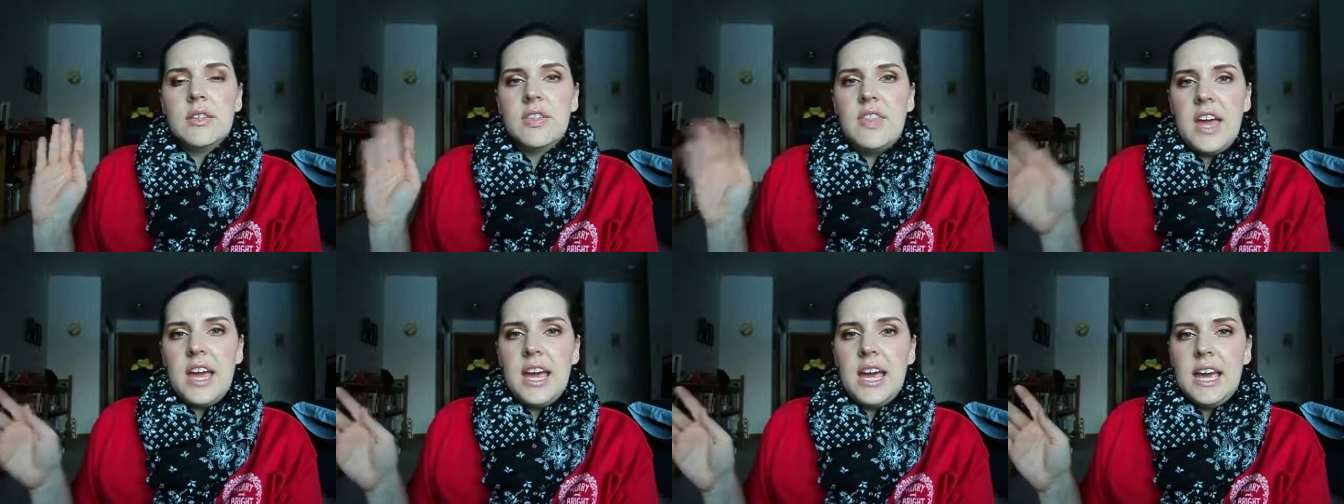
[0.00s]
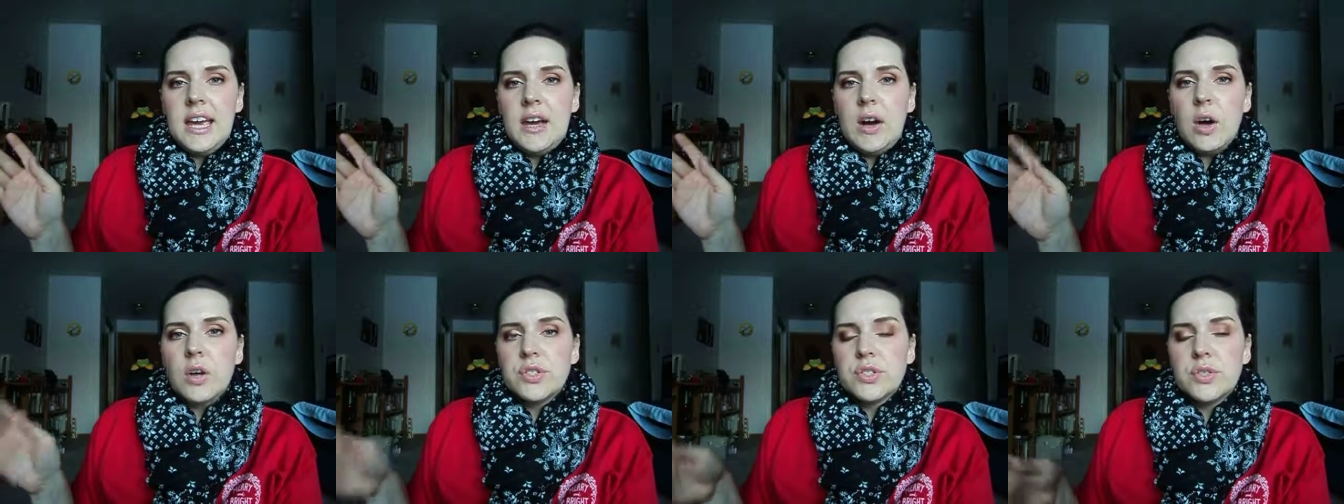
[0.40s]
they
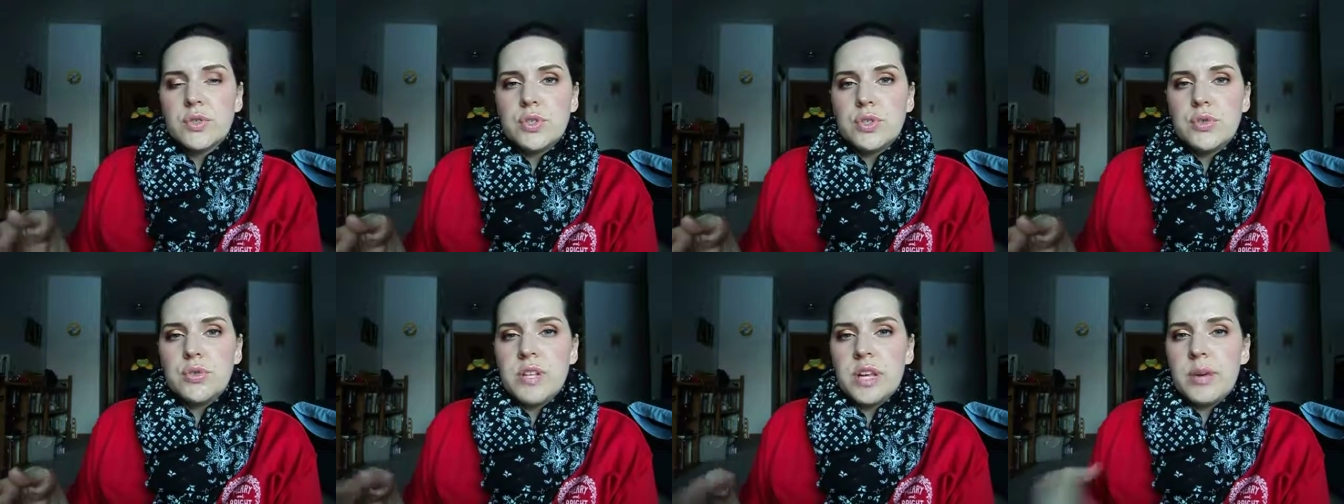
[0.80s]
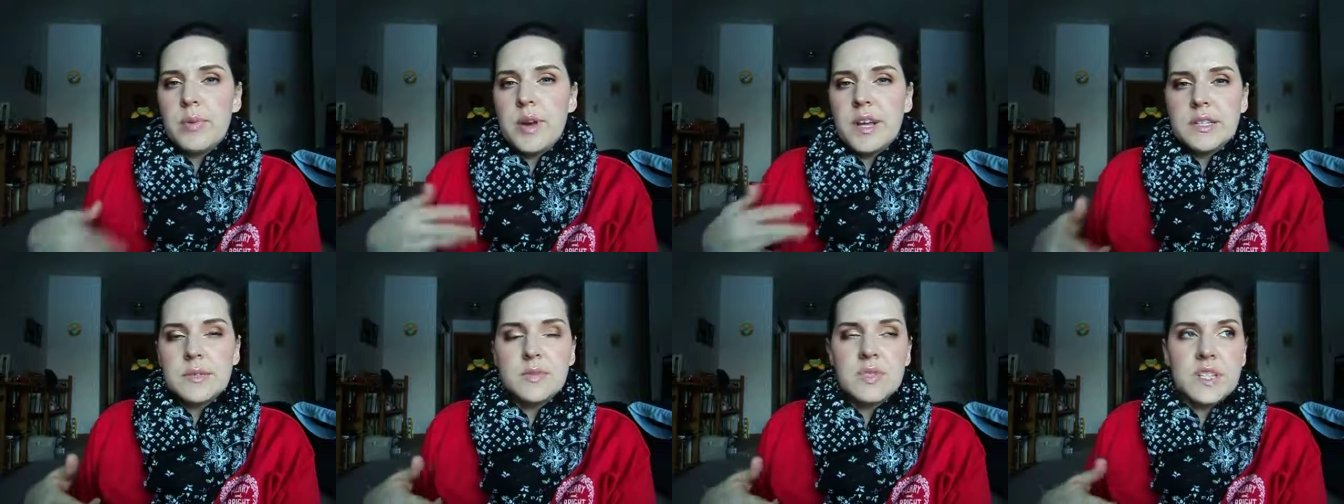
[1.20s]
also do, like,
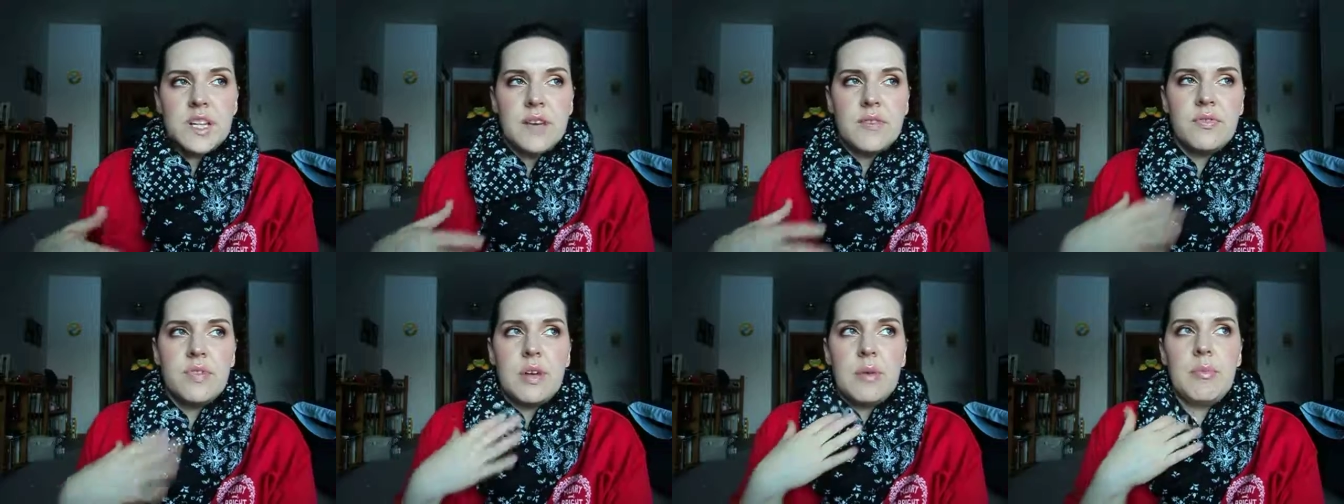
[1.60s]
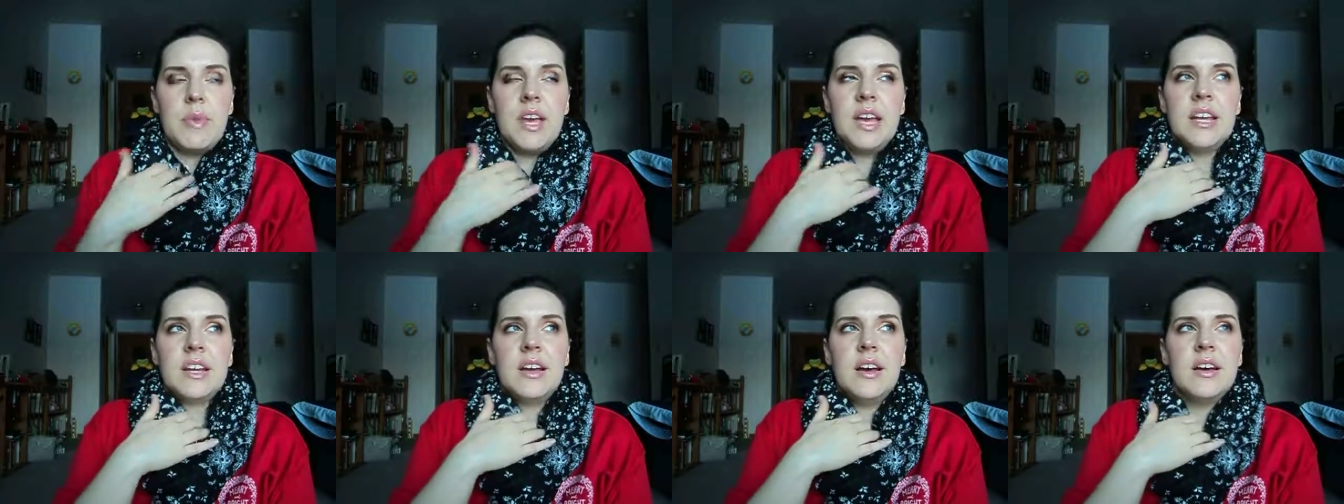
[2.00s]
random stuff. They
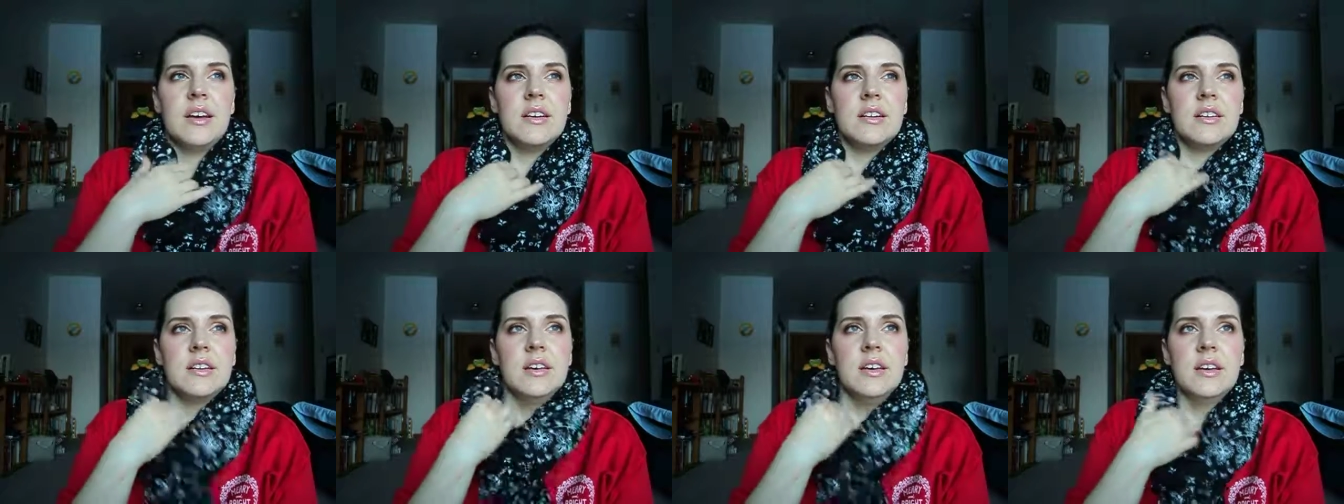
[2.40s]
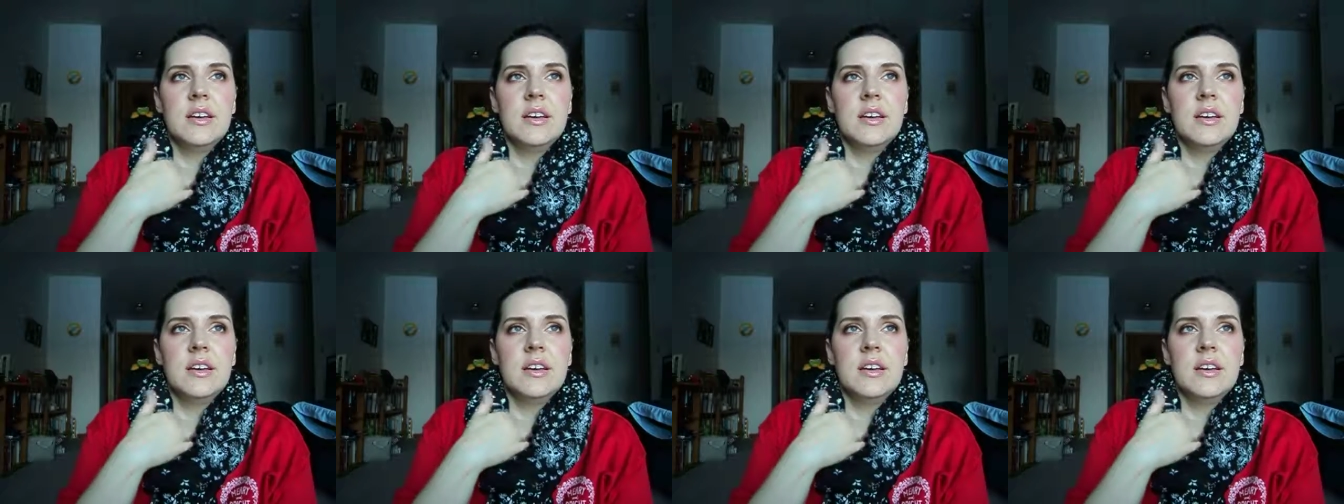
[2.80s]
made an